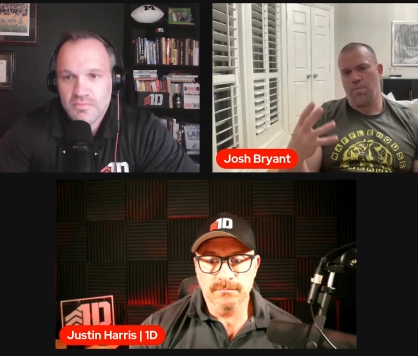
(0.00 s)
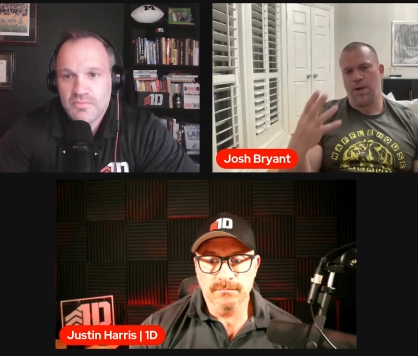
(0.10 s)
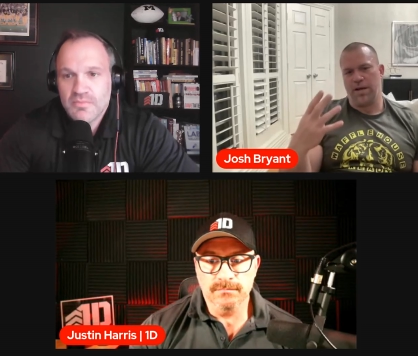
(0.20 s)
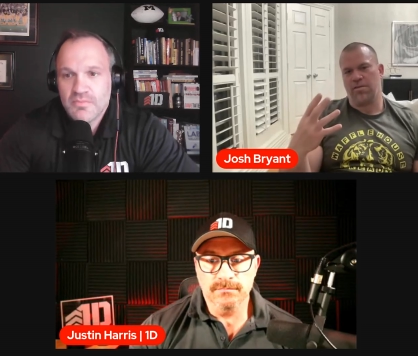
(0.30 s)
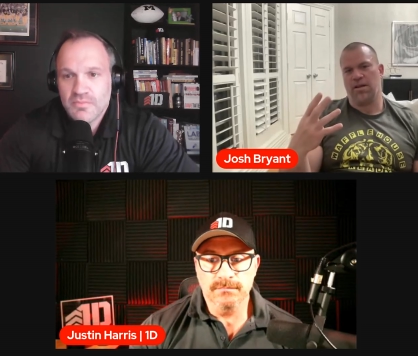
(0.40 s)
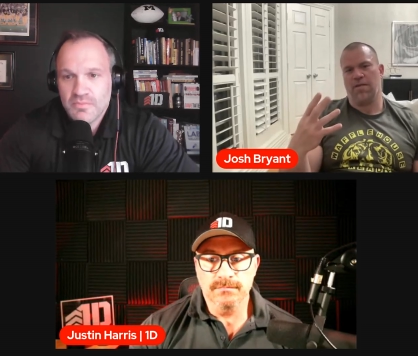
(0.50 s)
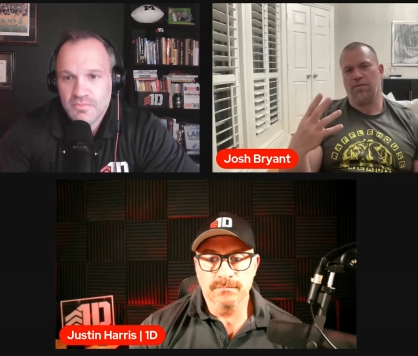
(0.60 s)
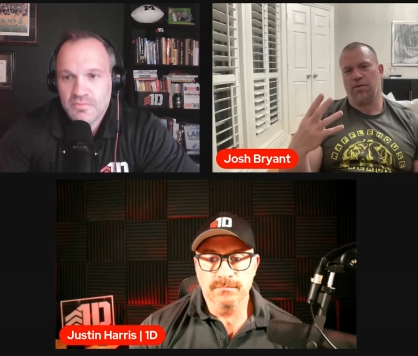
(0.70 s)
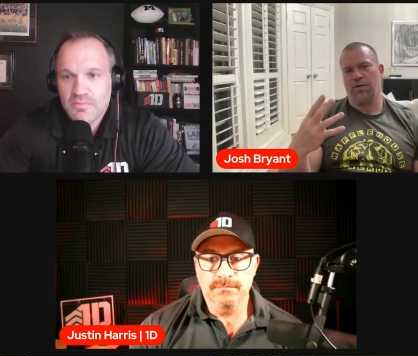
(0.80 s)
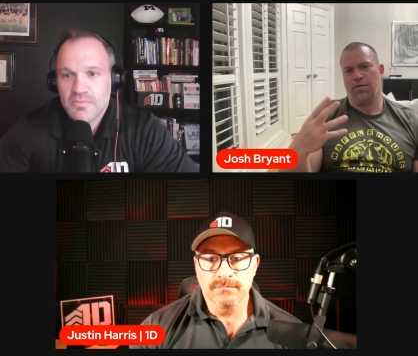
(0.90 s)
Speaker 1: base
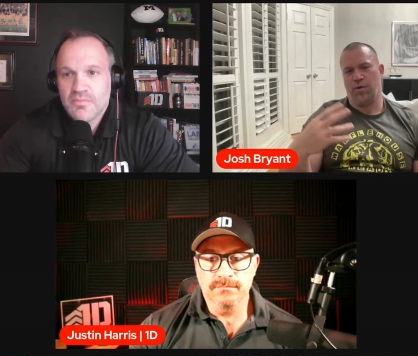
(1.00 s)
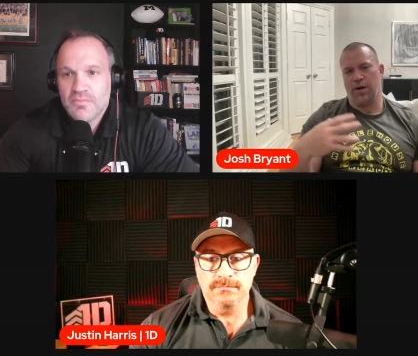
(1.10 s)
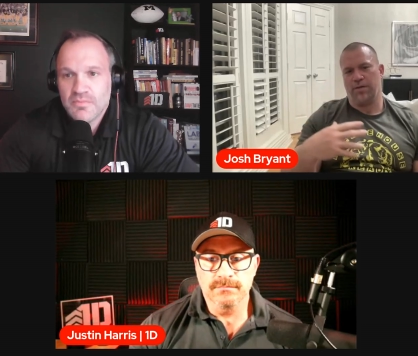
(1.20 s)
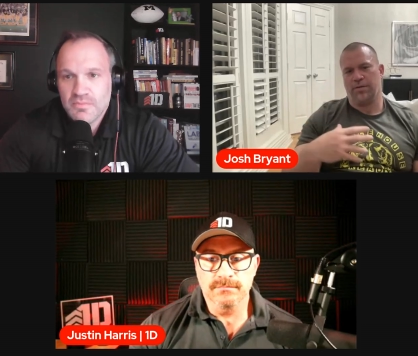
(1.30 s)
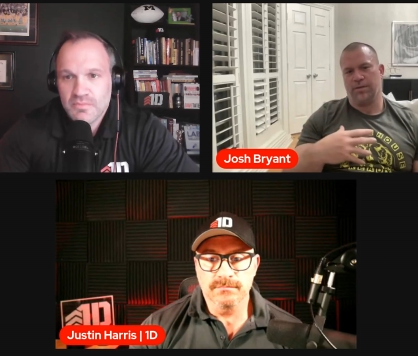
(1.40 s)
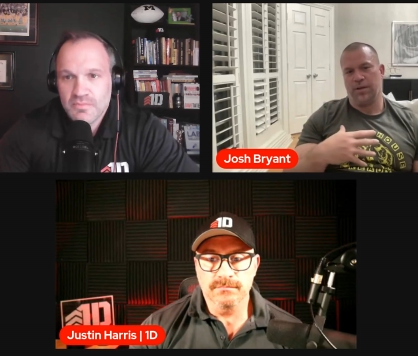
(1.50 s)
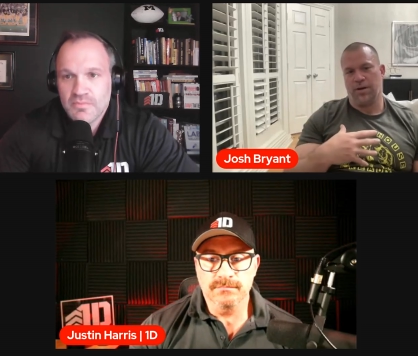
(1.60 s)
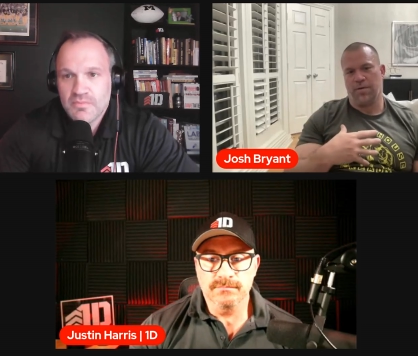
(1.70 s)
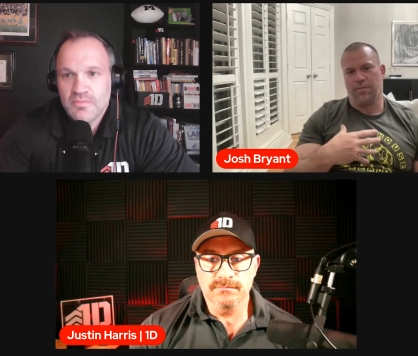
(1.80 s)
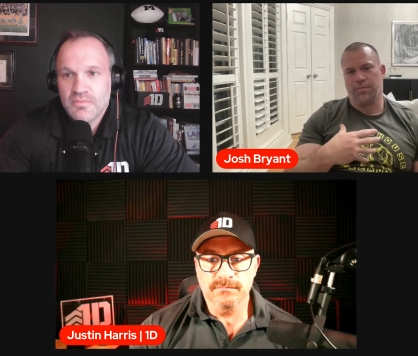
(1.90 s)
level of what you know